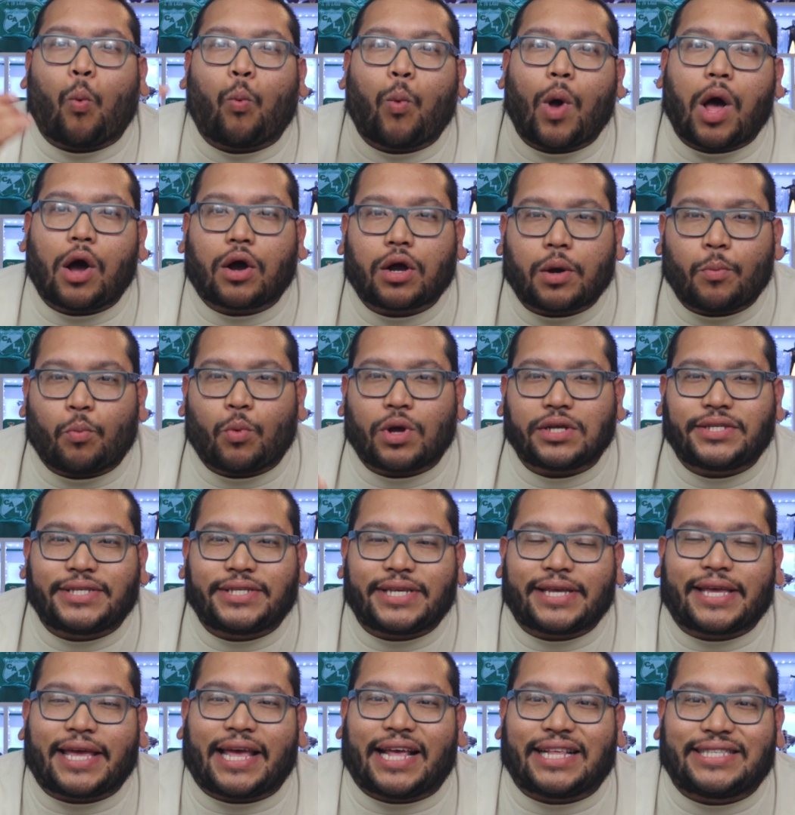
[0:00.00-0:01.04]
Welcome
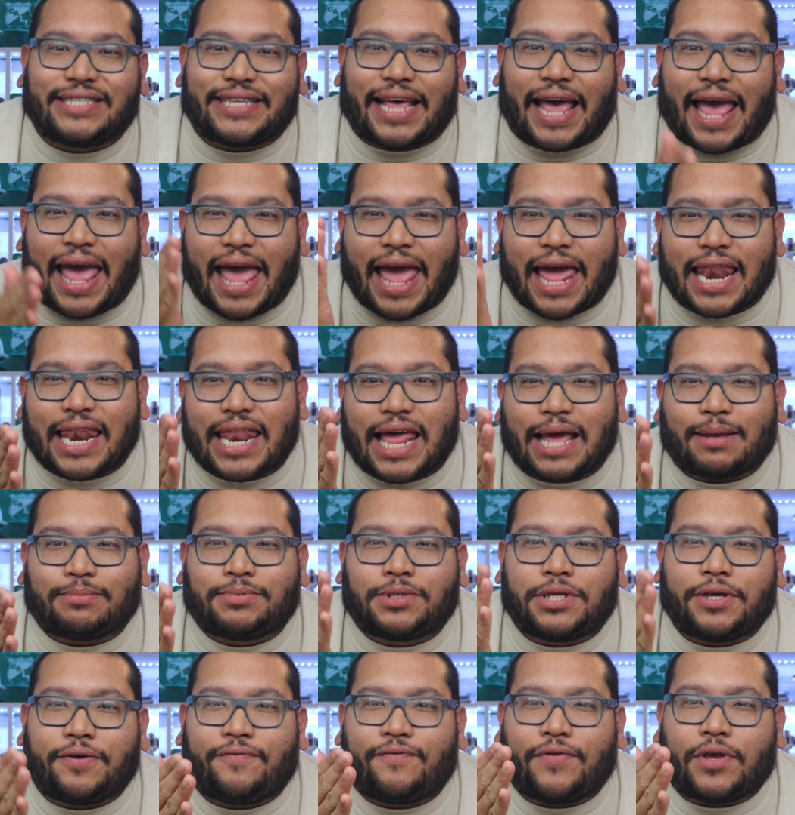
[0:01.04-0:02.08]
once again to Granite
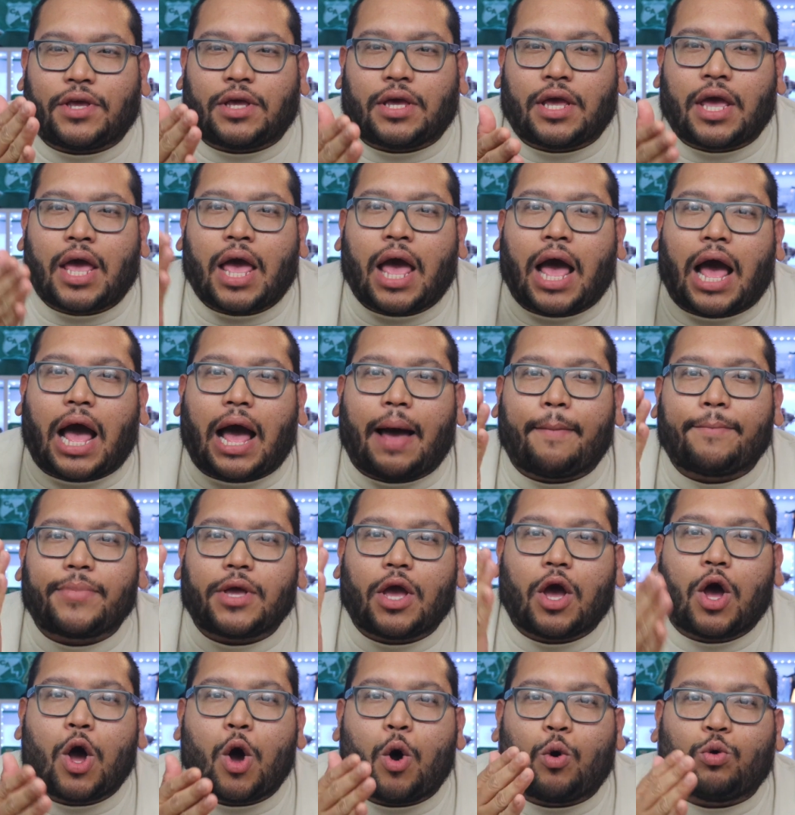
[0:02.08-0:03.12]
TV. I'm
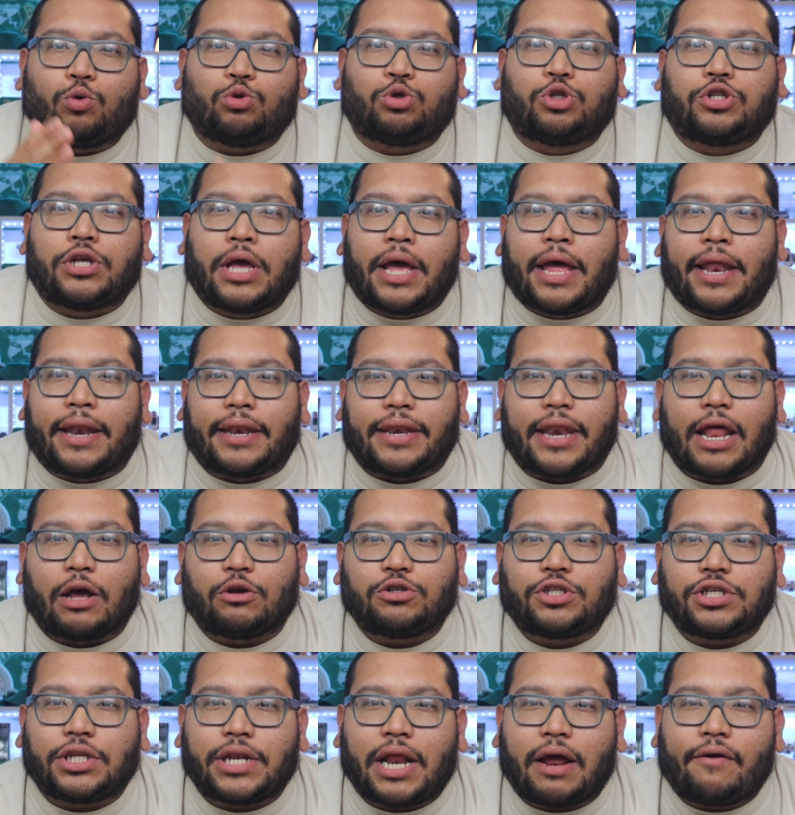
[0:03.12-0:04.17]
your host,
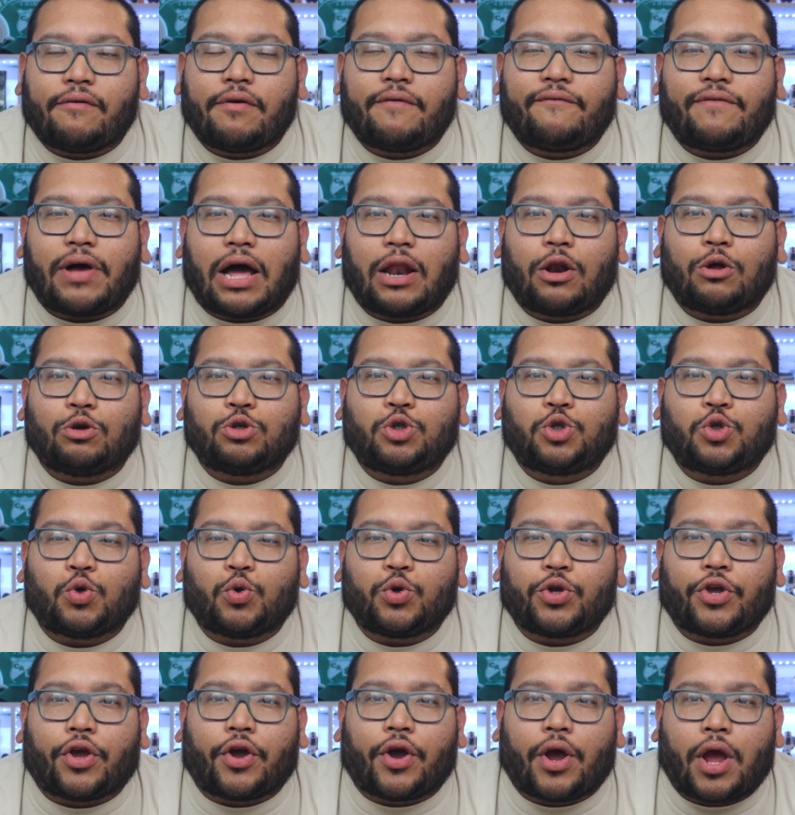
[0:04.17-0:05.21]
Nelson Arevalo
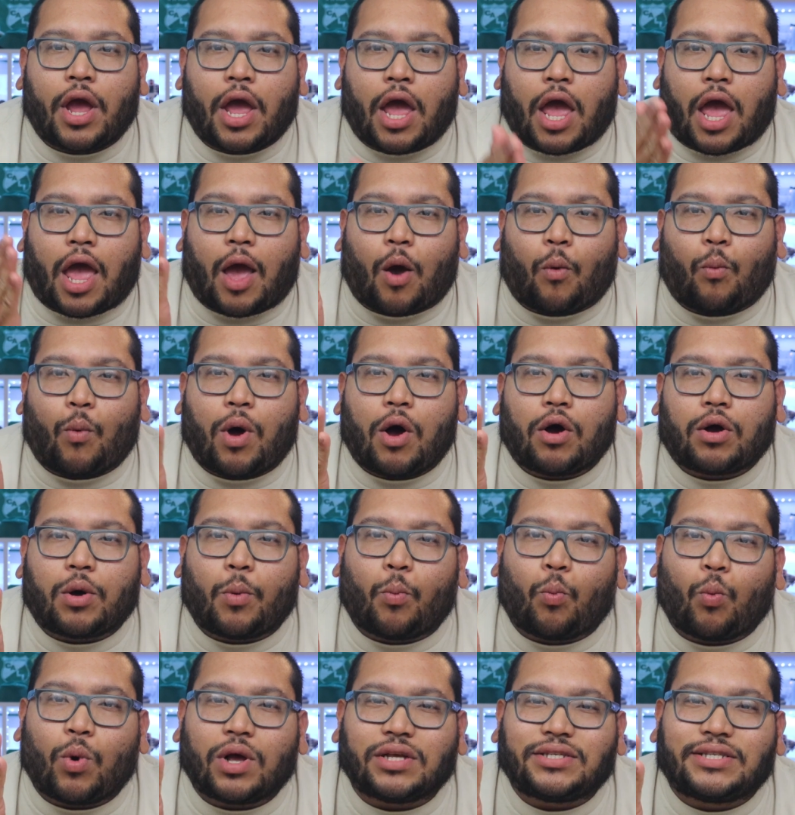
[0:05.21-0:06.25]
Jr., and
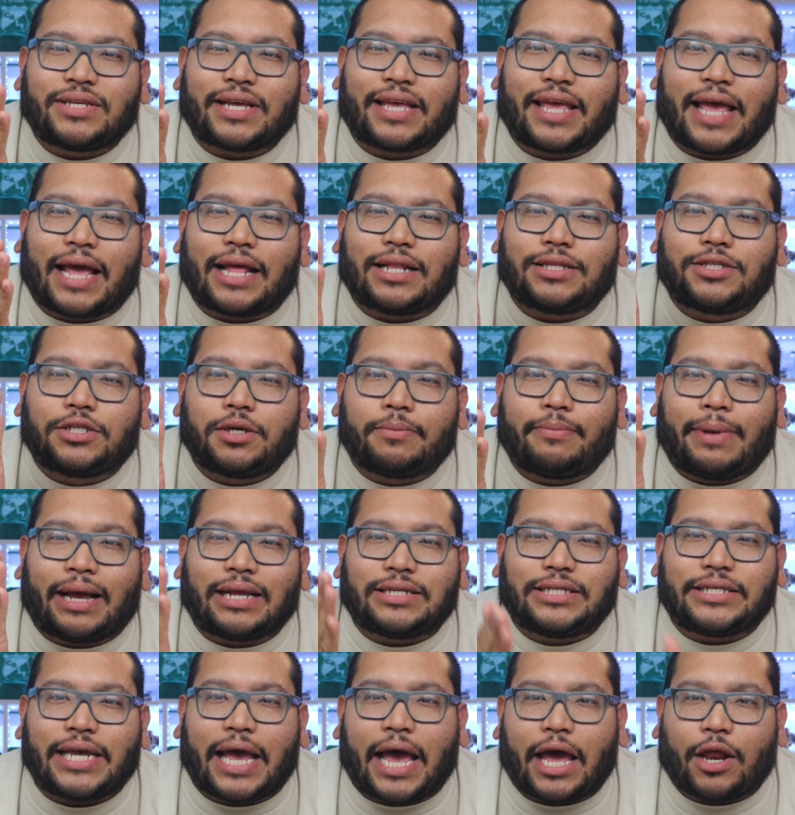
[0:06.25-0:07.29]
welcome once again to my
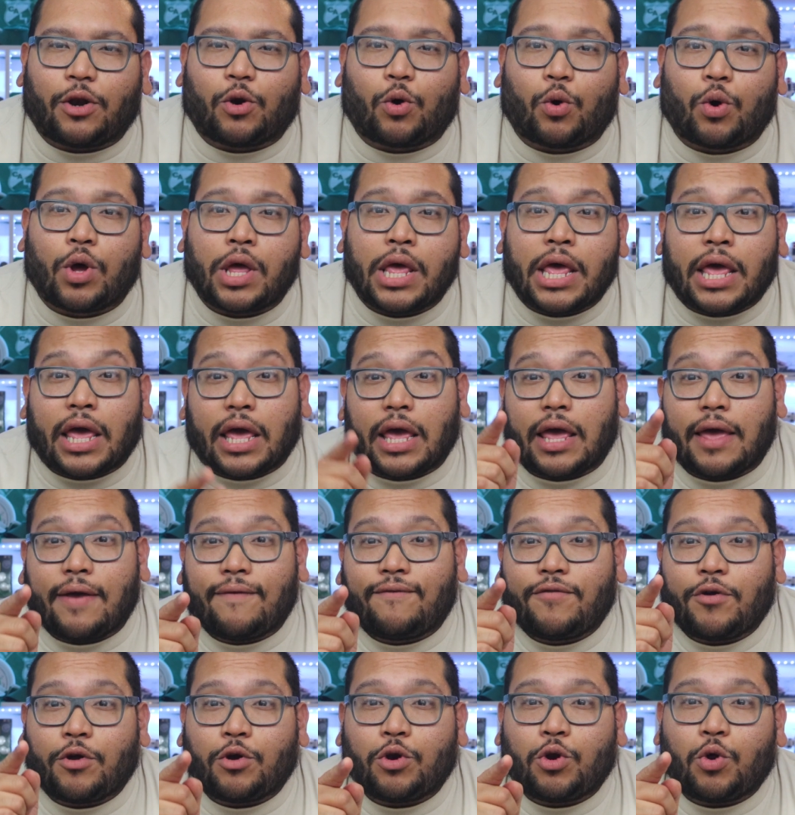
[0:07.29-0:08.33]
channel.
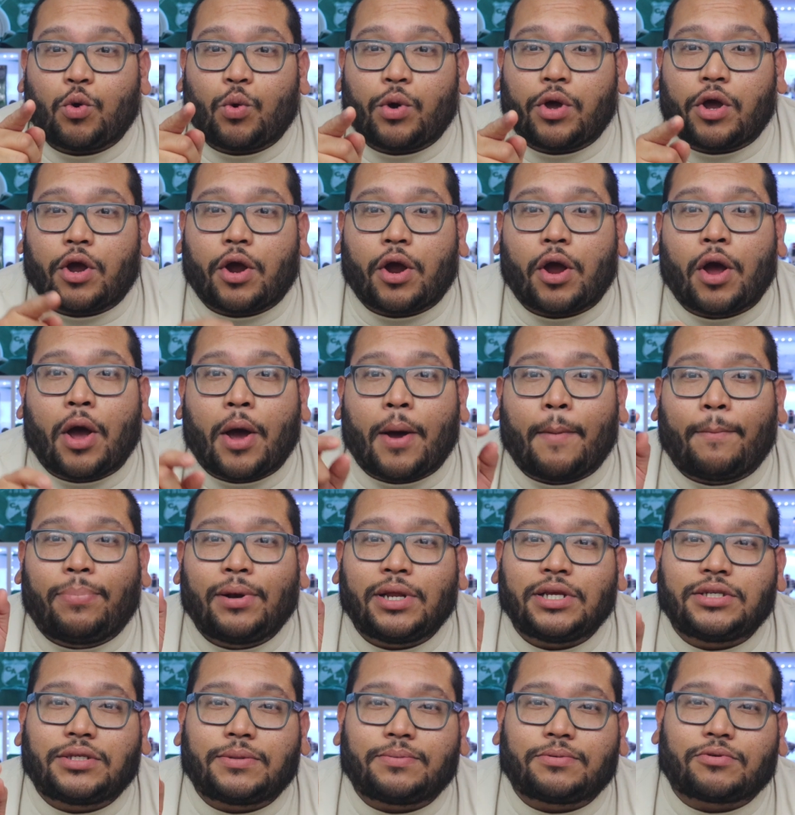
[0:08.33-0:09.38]
If you're new here,
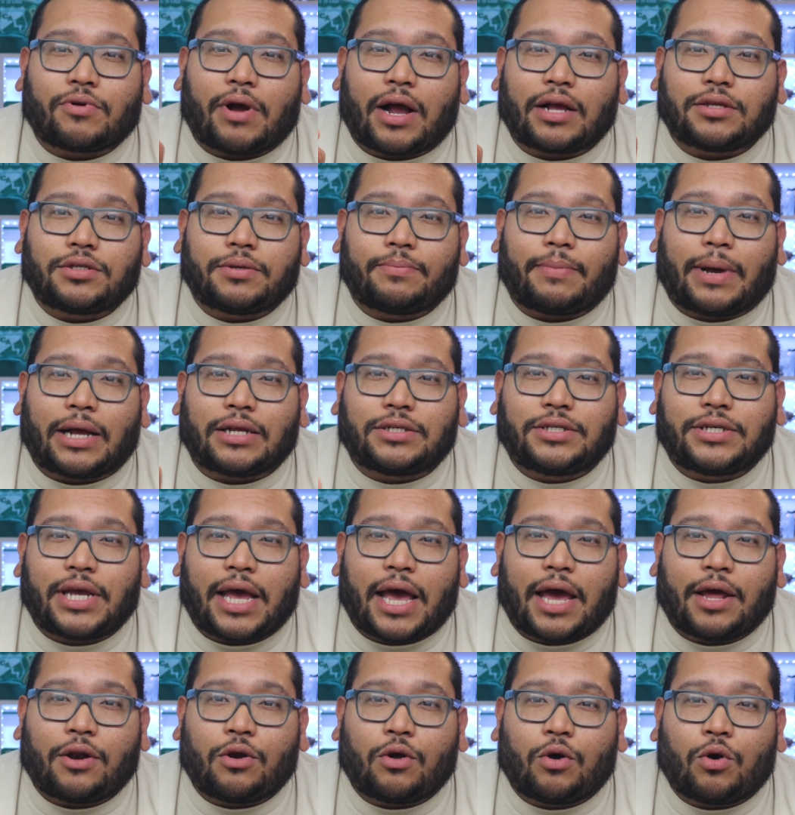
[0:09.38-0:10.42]
please subscribe to my
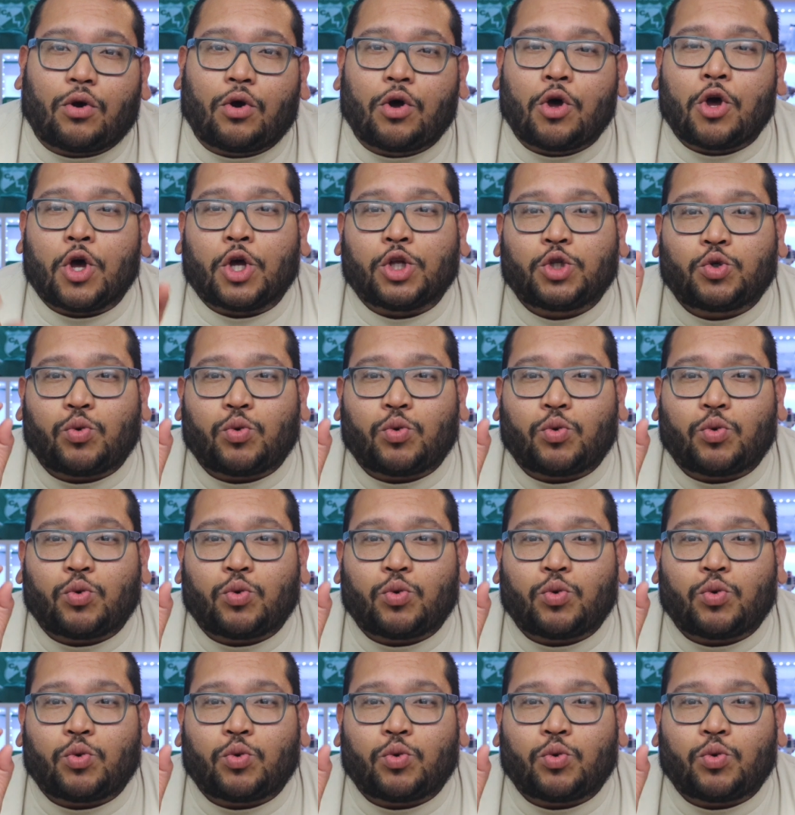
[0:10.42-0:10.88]
channel.